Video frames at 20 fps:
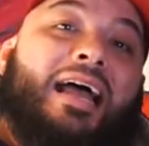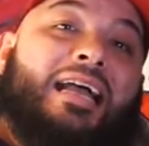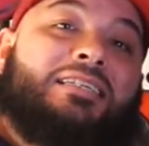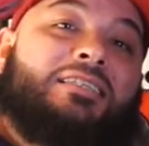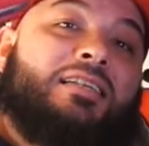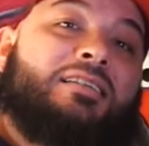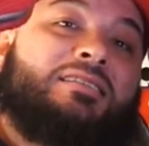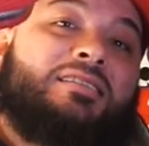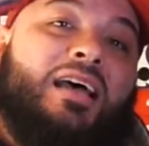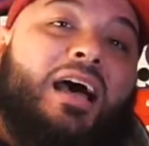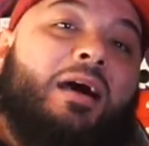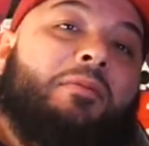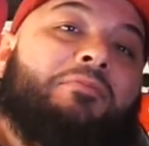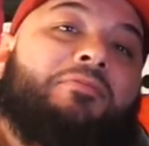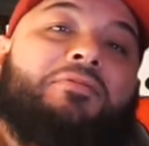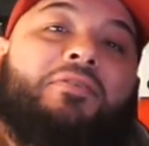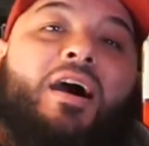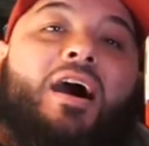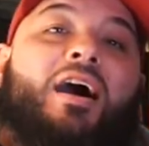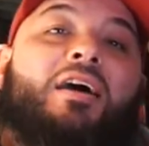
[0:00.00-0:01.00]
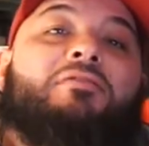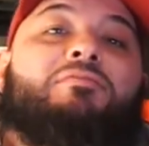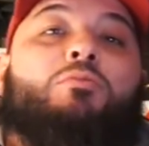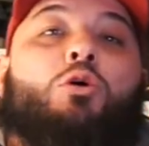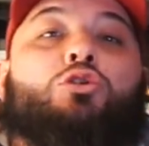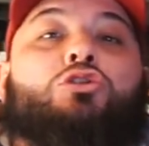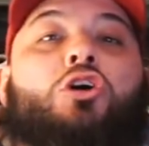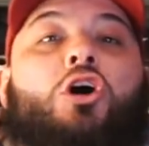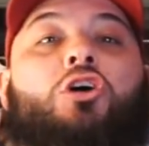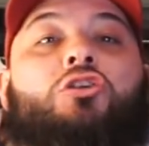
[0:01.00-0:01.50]
That's the top five
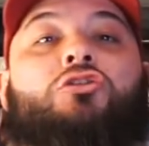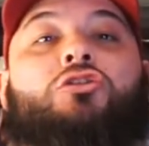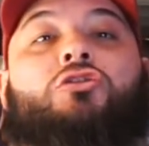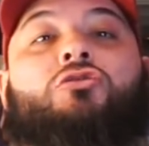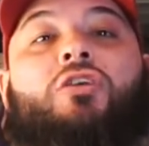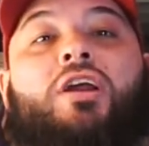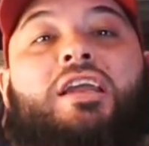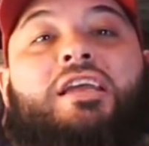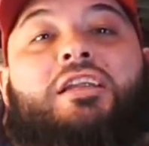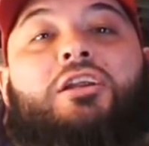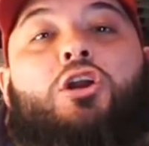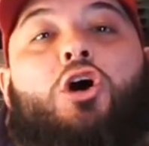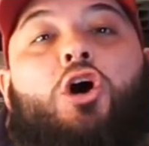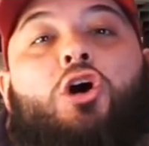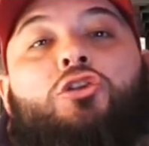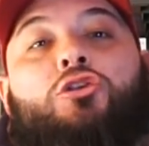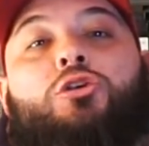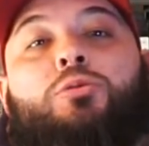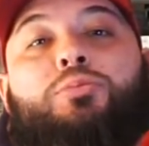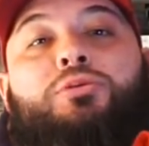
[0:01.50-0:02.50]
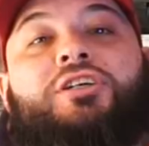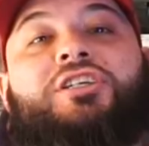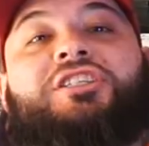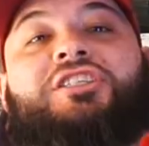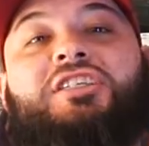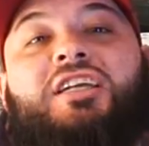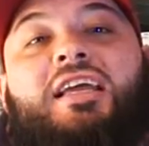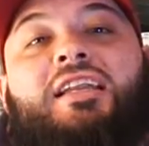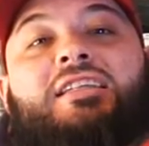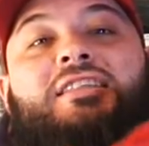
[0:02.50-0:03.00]
most underrated,
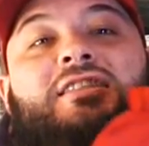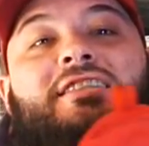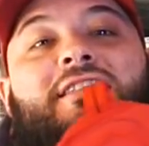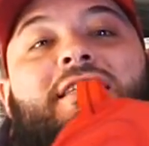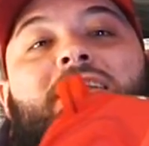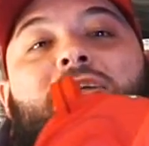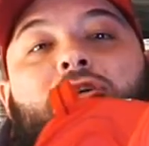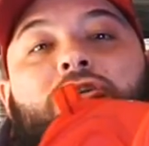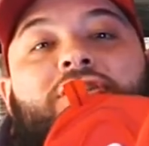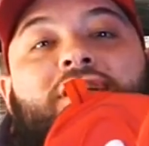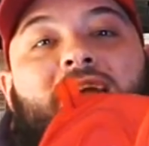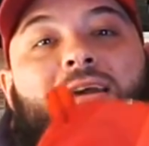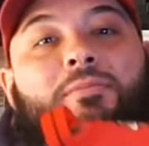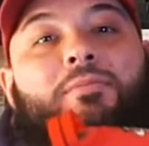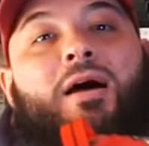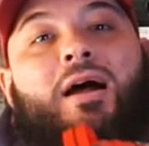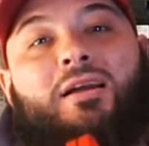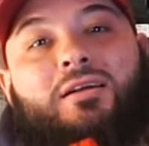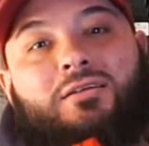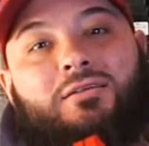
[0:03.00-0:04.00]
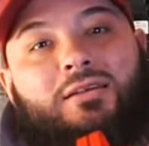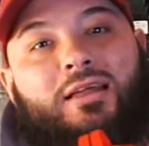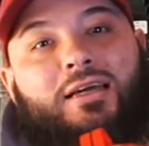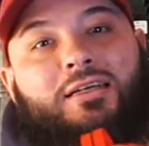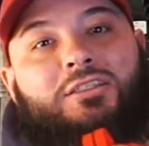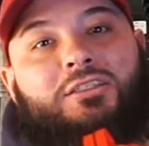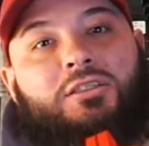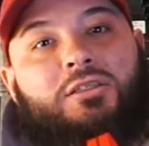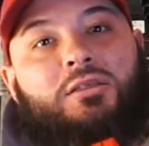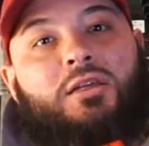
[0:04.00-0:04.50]
underappreciated sneakers in my
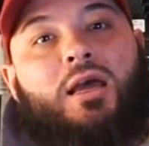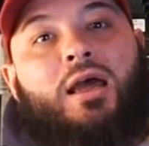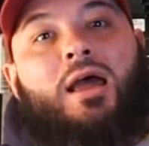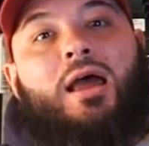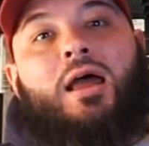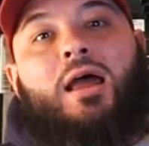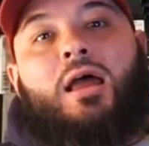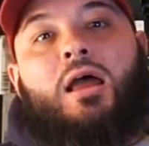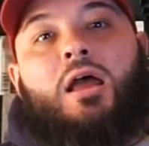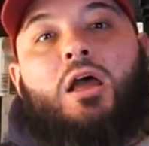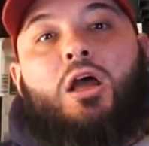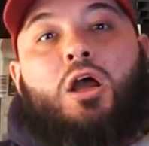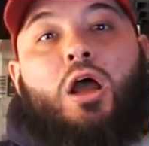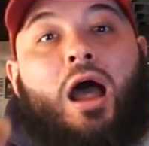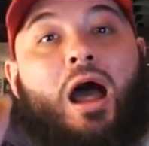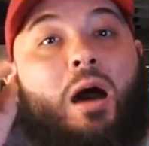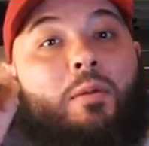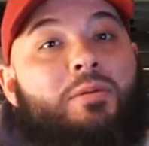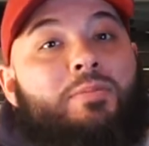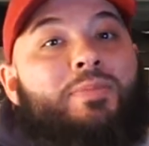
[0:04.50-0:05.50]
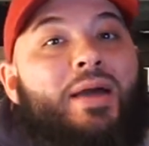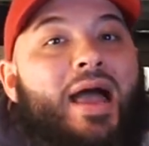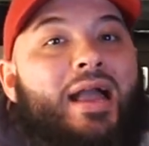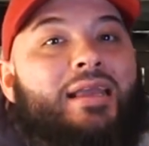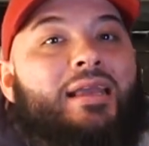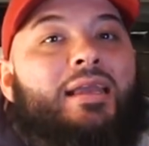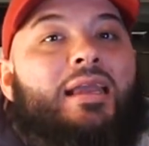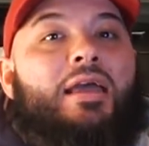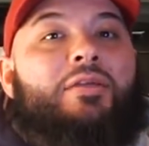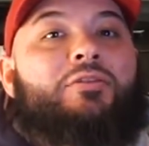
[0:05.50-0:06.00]
collection. I'll be
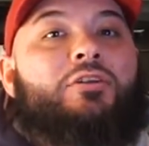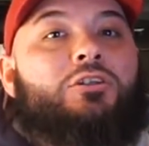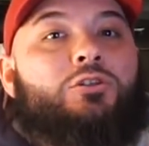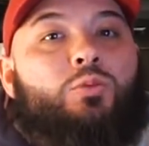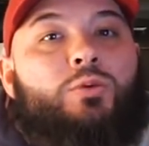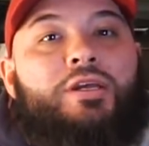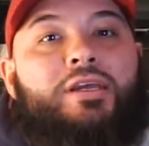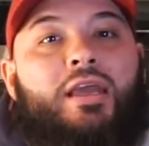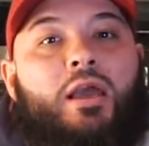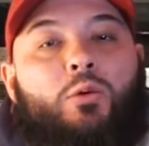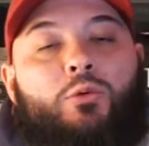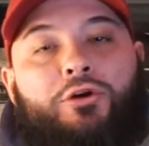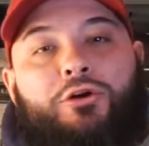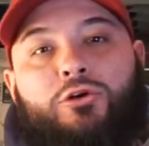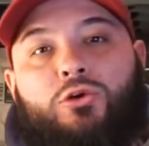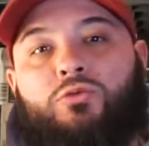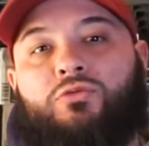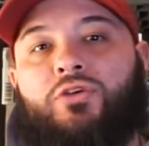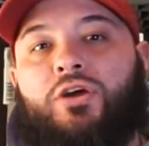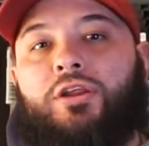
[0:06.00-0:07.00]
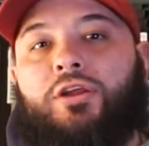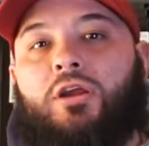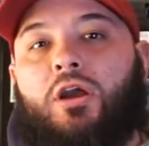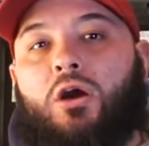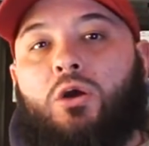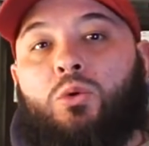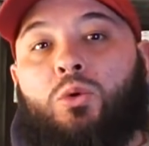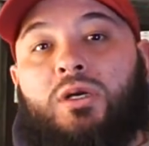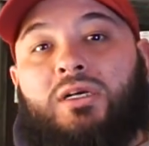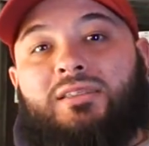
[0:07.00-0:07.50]
back again this weekend with a new
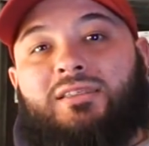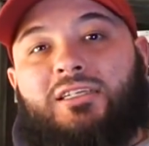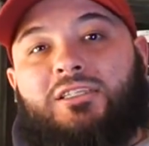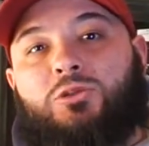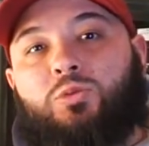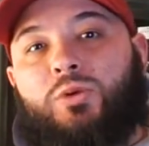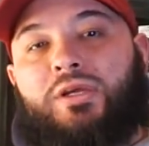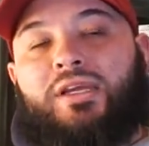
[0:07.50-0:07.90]
video. This